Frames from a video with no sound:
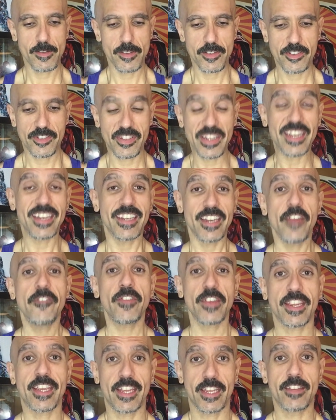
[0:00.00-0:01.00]

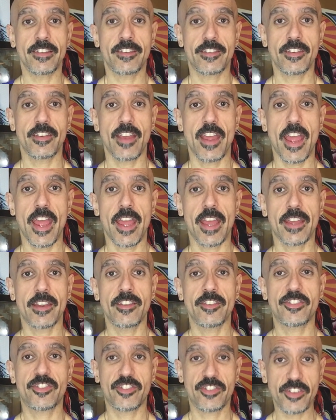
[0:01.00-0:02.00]
significant
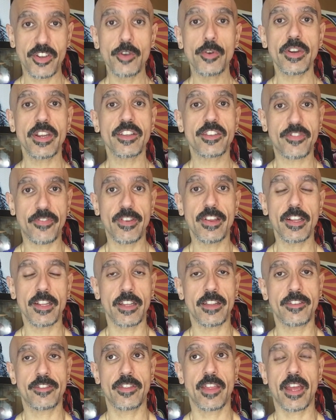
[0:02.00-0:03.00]
and serious
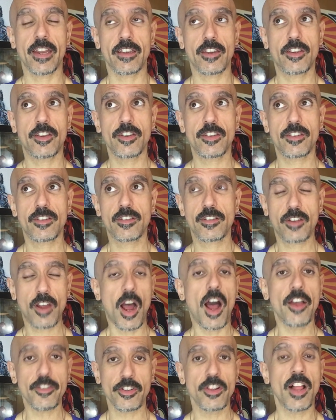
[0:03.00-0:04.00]
villains that could
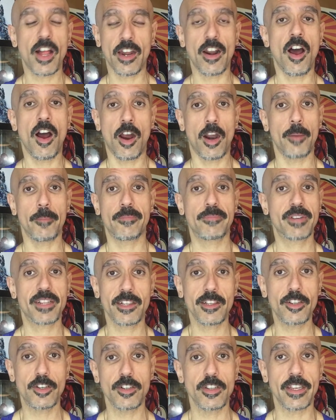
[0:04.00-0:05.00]
cause a lot of harm,
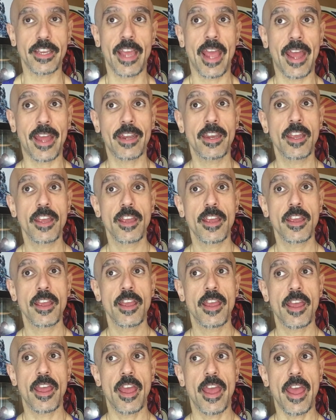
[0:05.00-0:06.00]
clearly, and
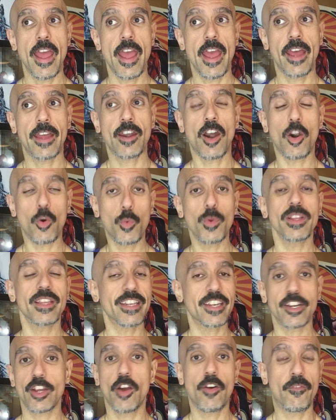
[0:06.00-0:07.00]
are
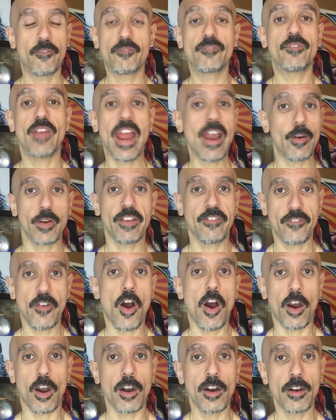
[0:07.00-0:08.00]
willing to go very
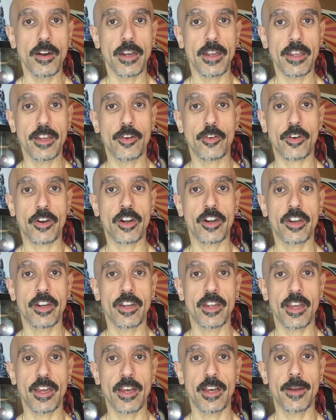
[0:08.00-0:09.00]
far in order
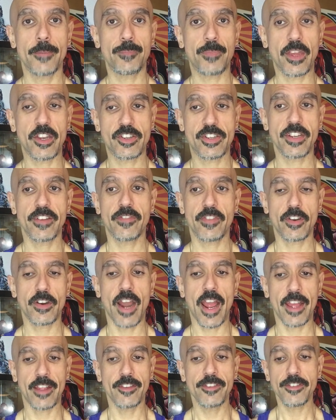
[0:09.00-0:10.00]
to achieve their
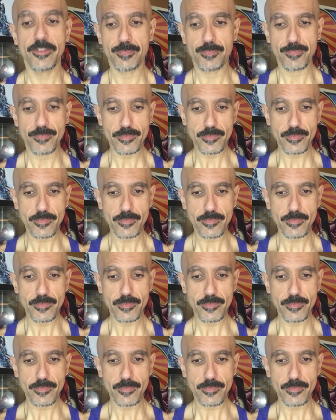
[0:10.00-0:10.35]
ends.